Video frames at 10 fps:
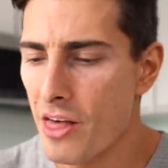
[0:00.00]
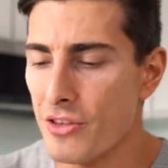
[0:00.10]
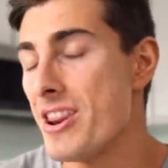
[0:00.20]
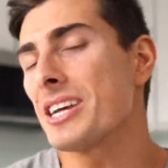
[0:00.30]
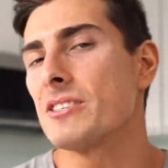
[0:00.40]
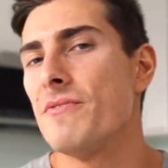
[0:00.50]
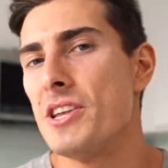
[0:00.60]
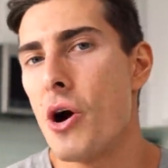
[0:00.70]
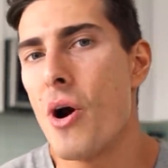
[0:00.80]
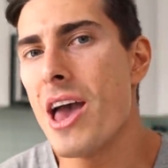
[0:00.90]
The next
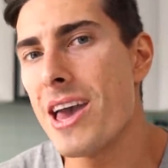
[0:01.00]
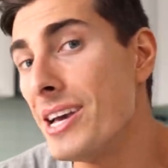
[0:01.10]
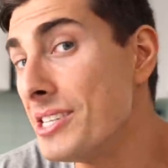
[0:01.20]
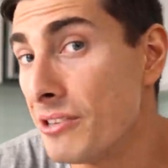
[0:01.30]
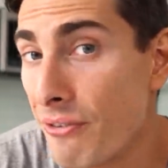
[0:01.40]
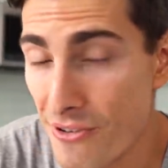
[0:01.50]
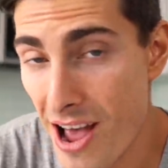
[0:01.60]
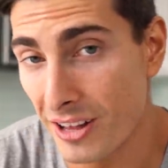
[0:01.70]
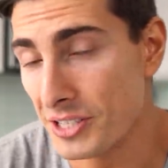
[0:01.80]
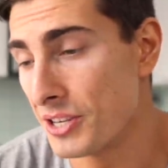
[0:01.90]
video is the
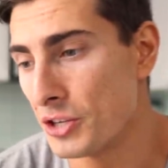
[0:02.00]
finale to the